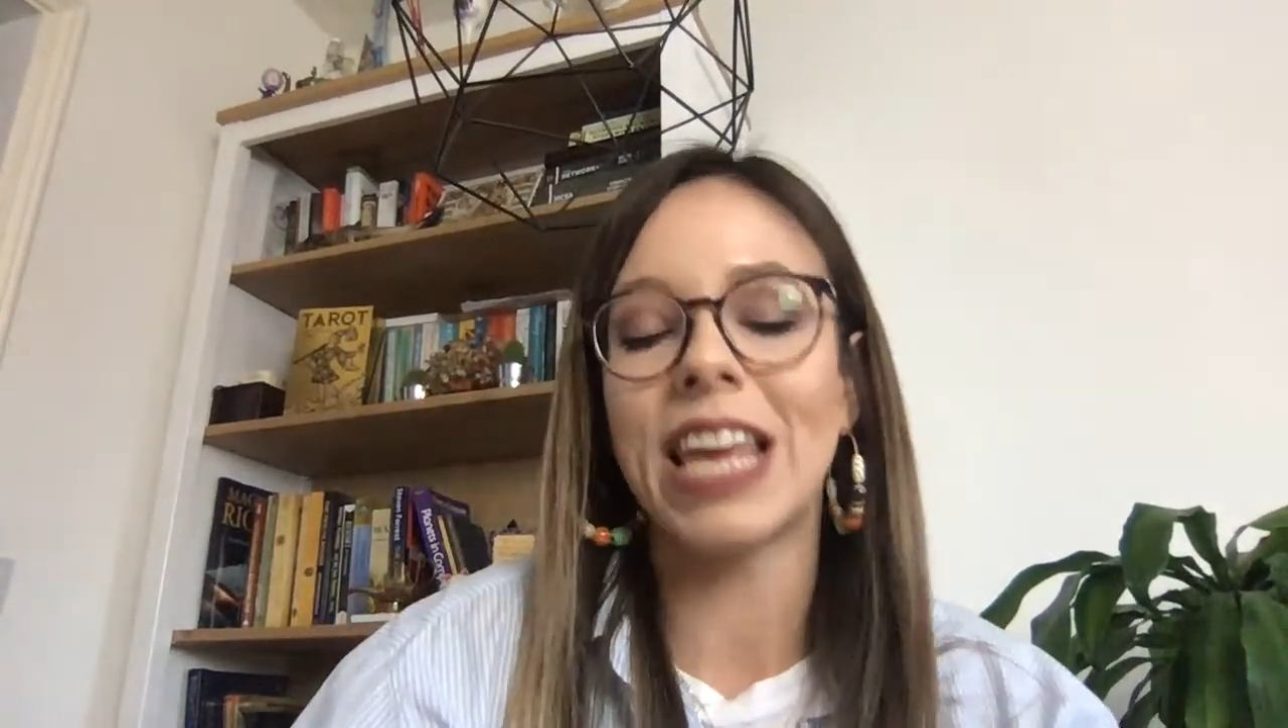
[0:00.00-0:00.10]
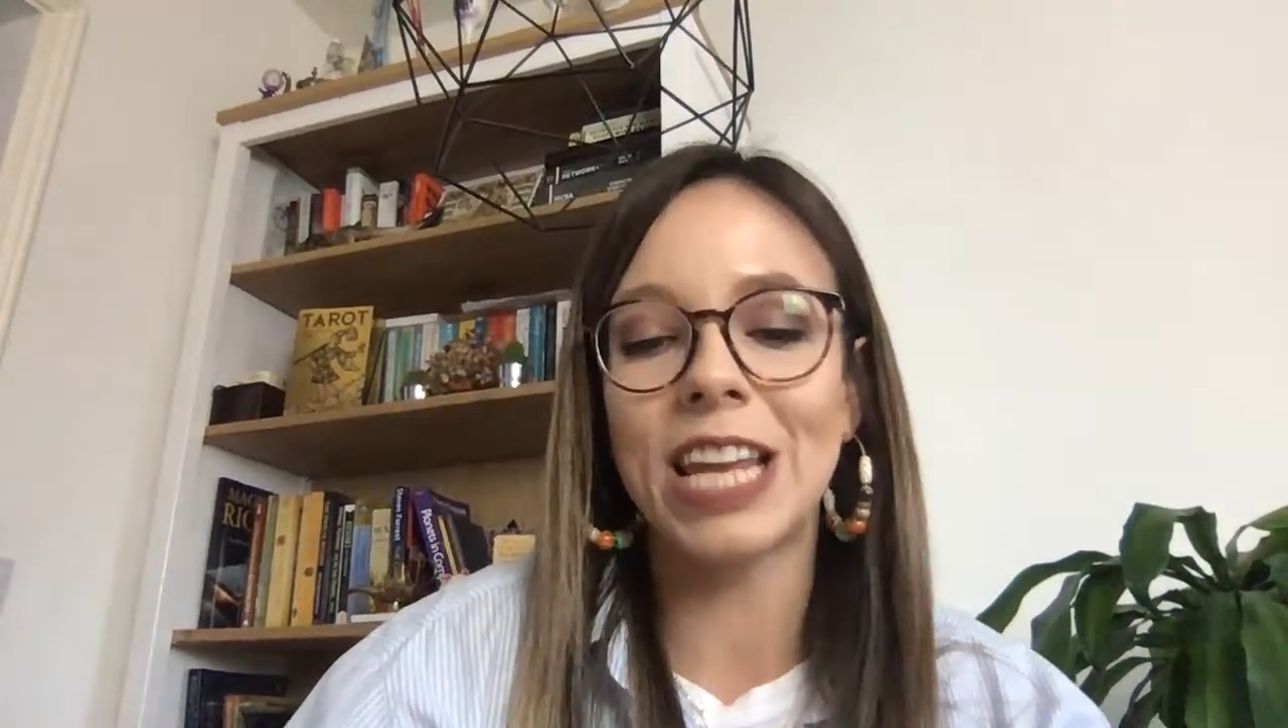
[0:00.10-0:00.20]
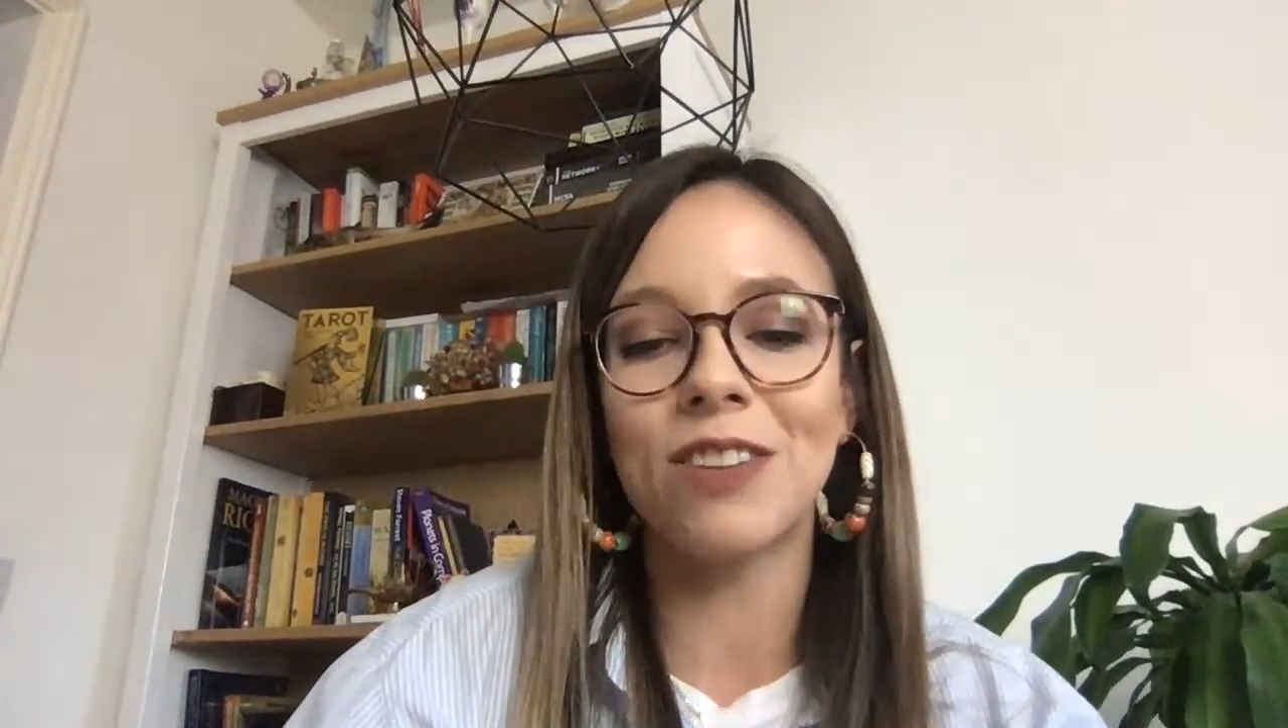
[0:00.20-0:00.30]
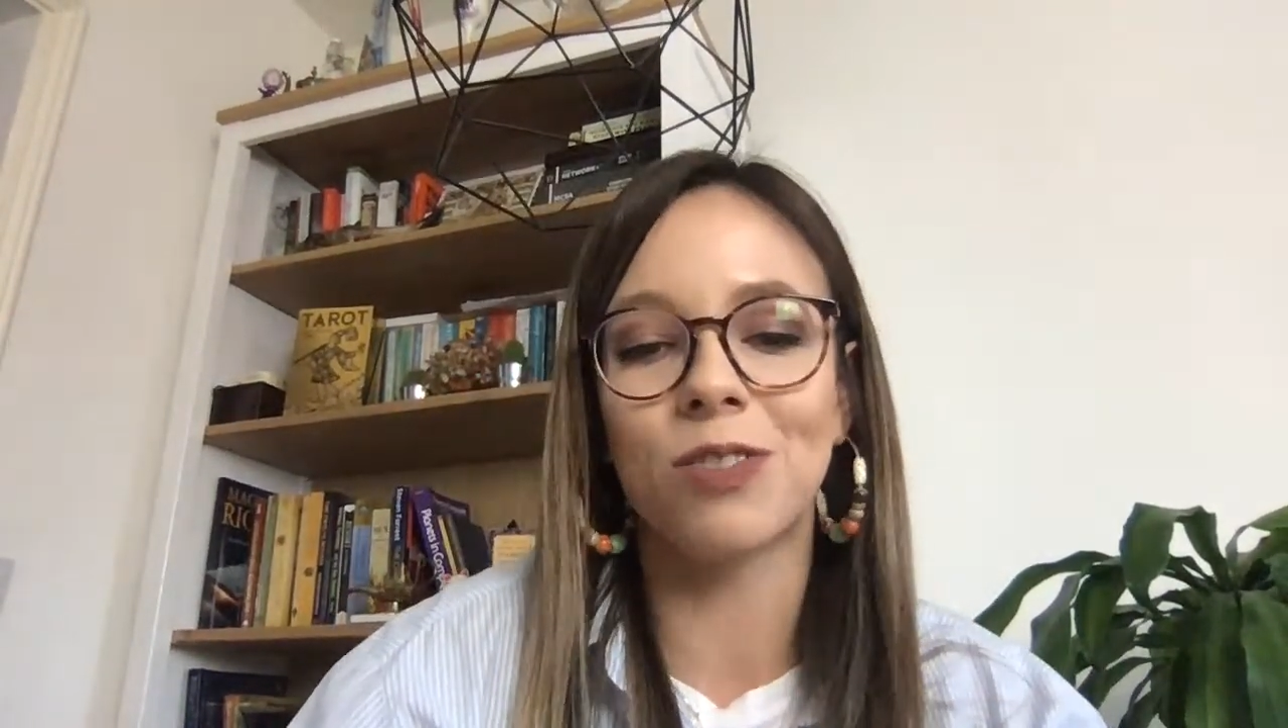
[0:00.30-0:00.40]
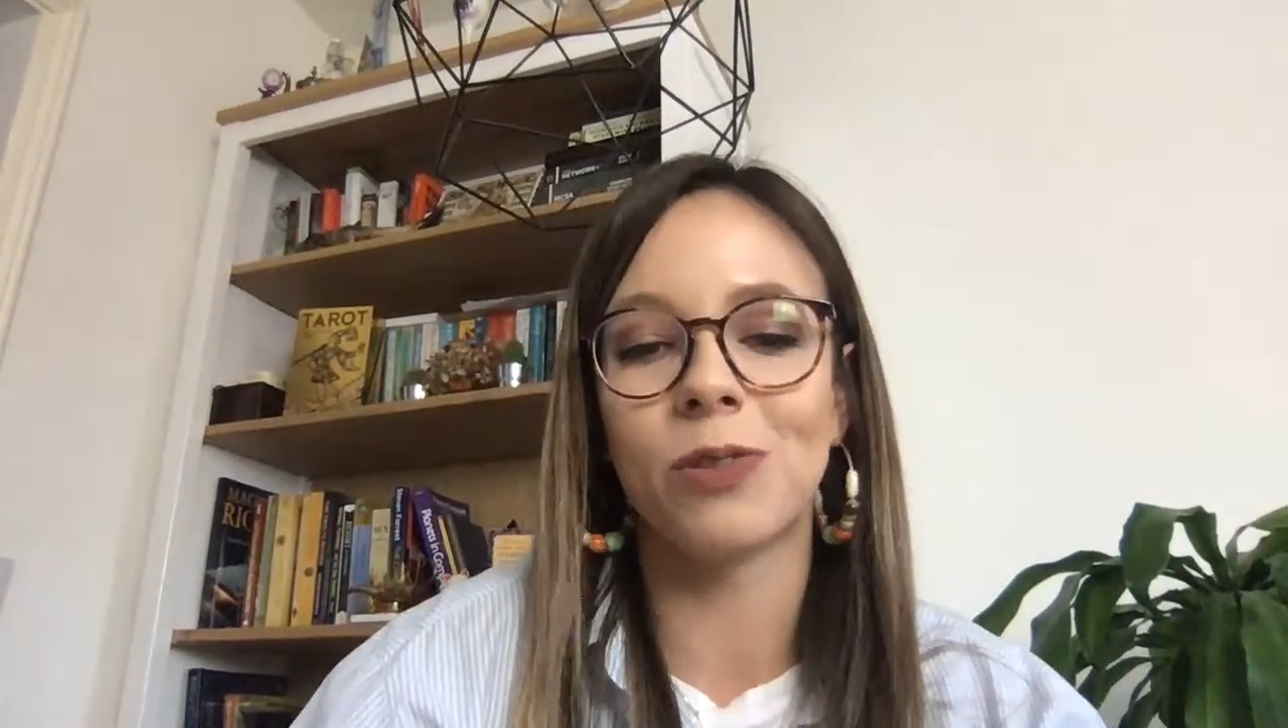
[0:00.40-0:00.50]

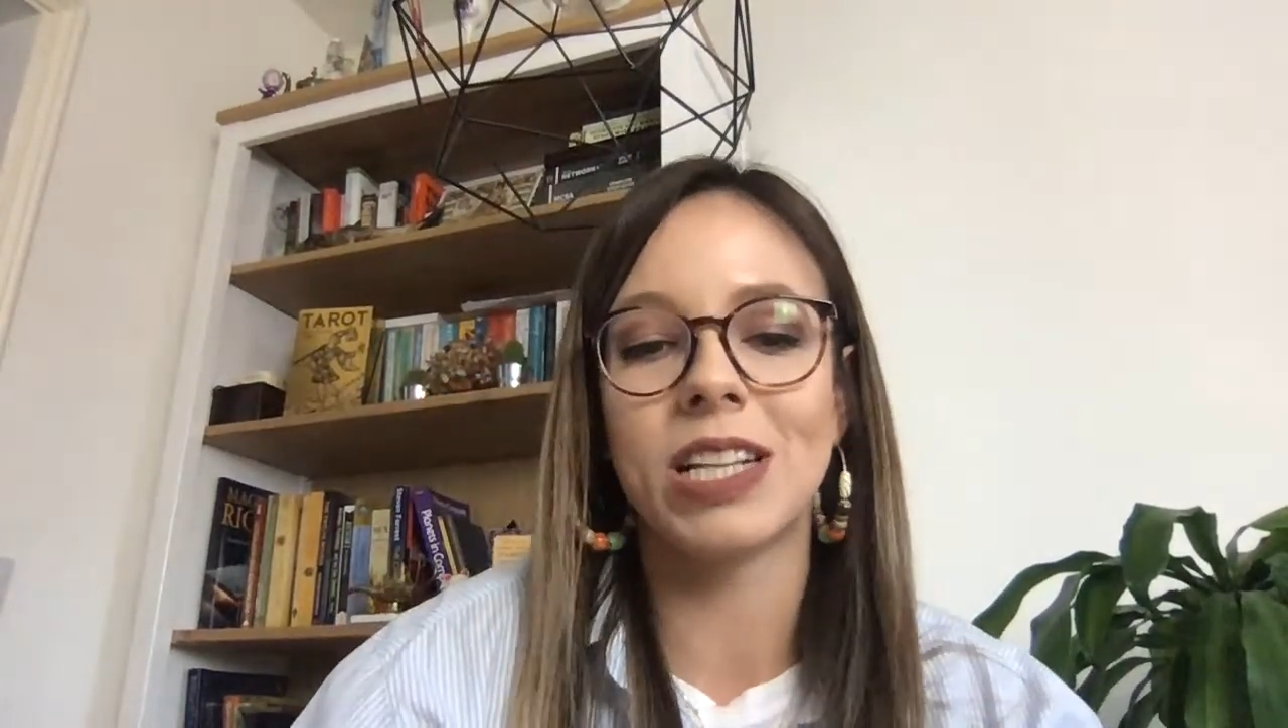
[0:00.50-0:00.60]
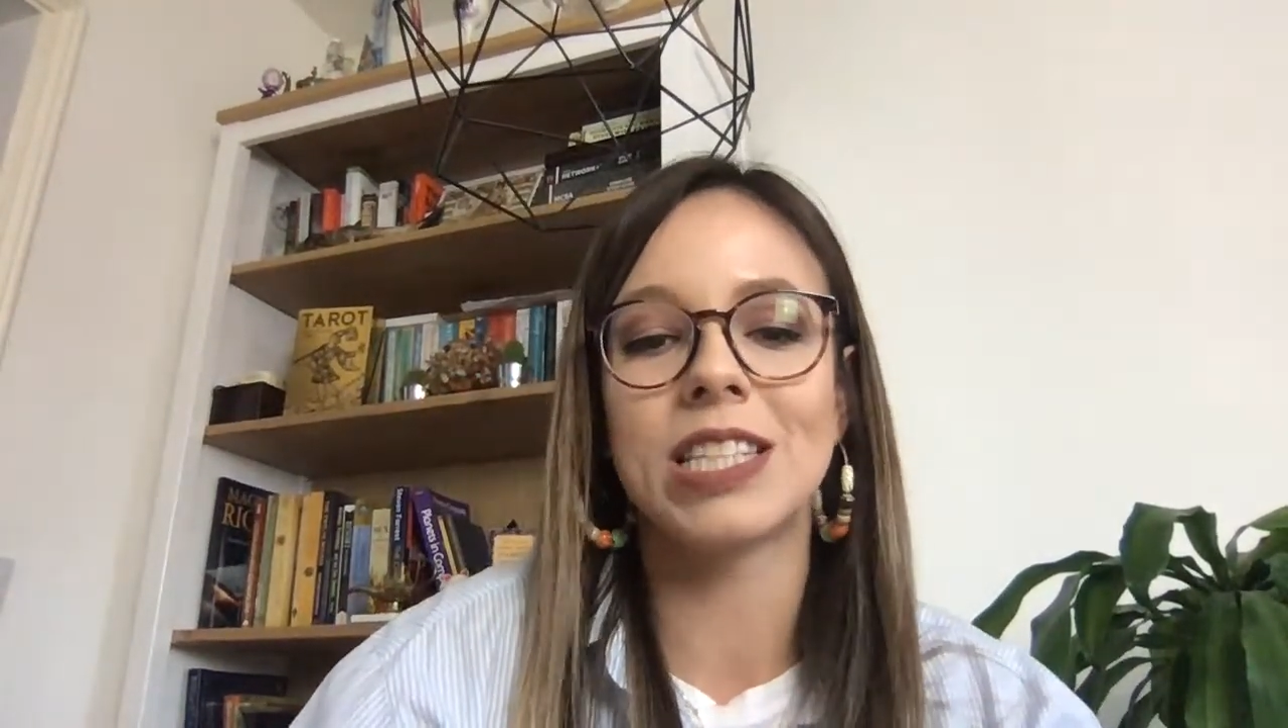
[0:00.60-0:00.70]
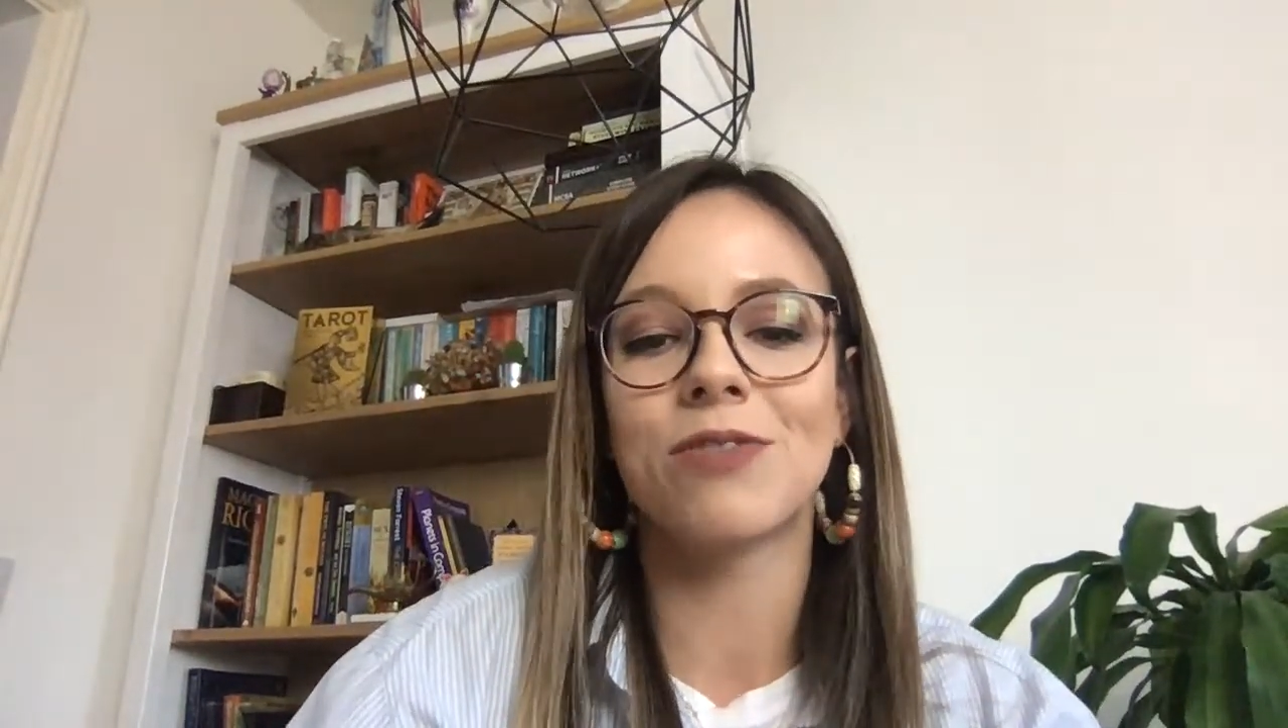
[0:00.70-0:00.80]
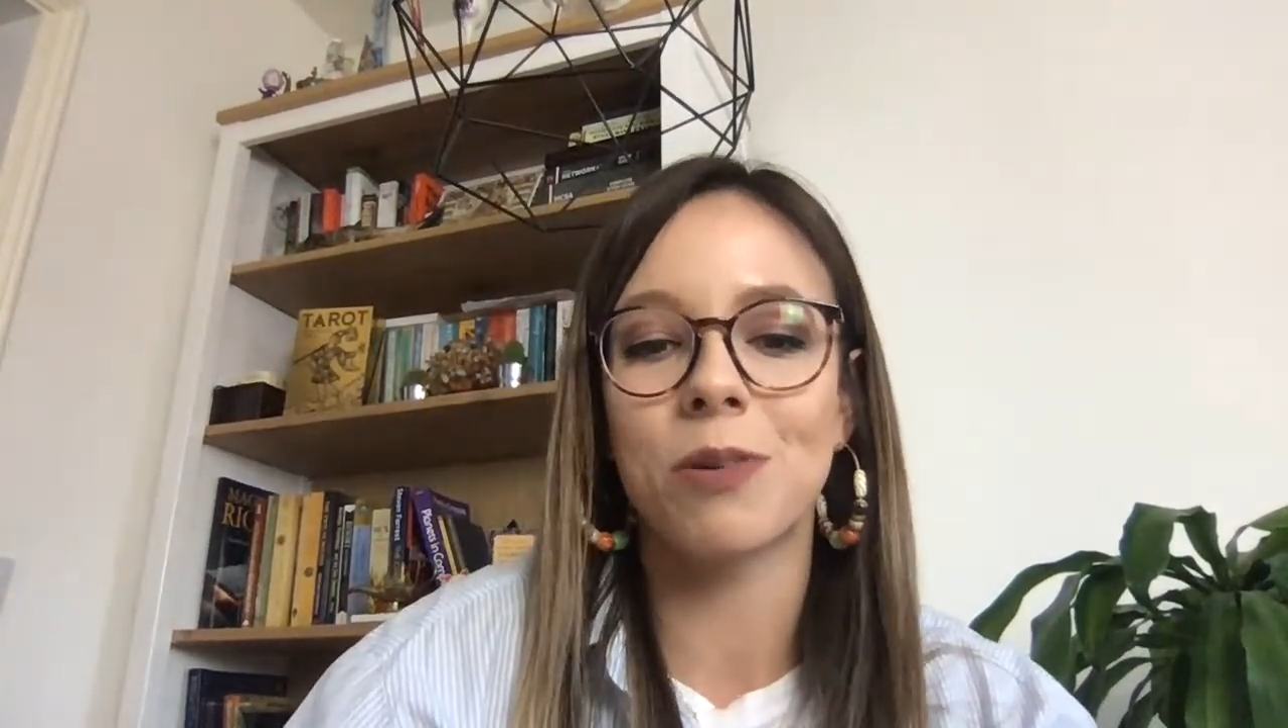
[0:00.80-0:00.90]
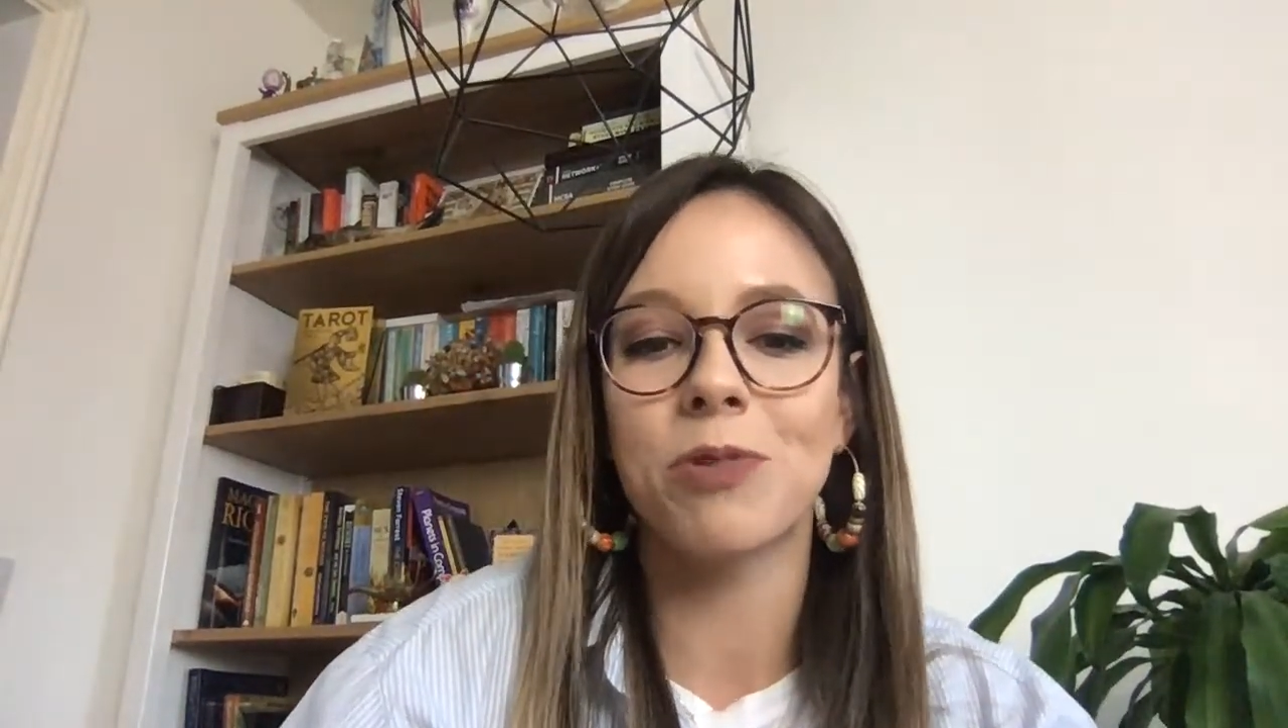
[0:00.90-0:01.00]
influence from